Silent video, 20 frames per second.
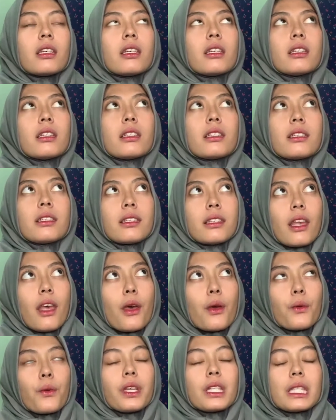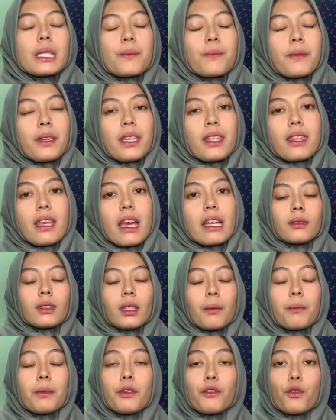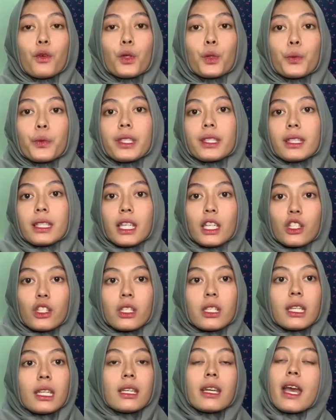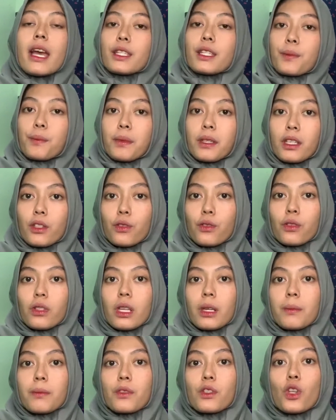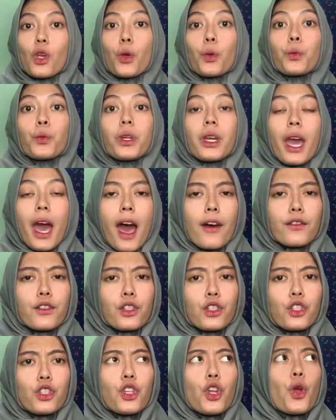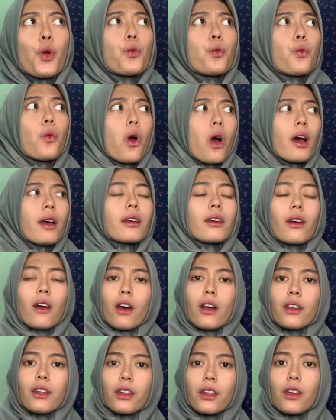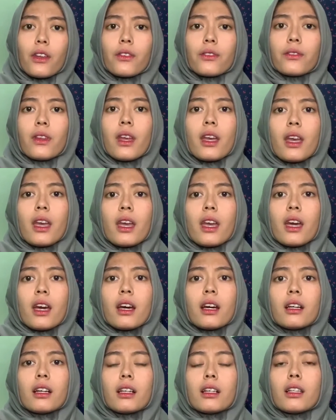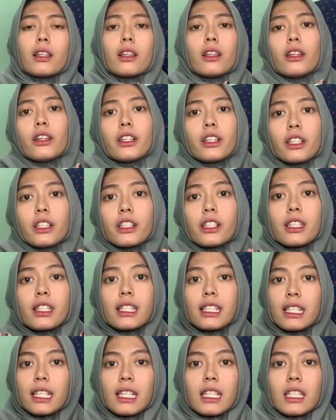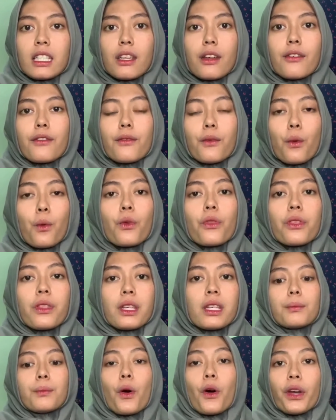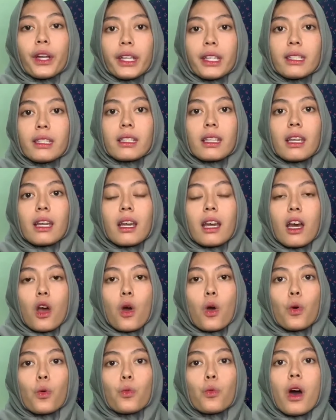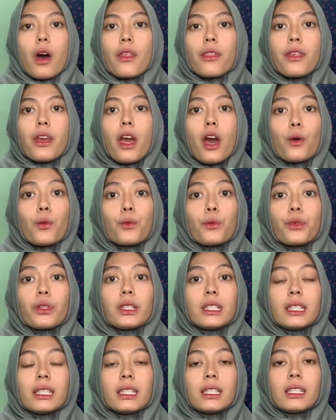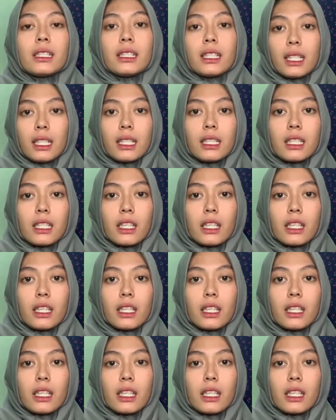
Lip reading: So it's means that before we teach ESP to them, so we have to know what kind of learners need for this point, what they are really need,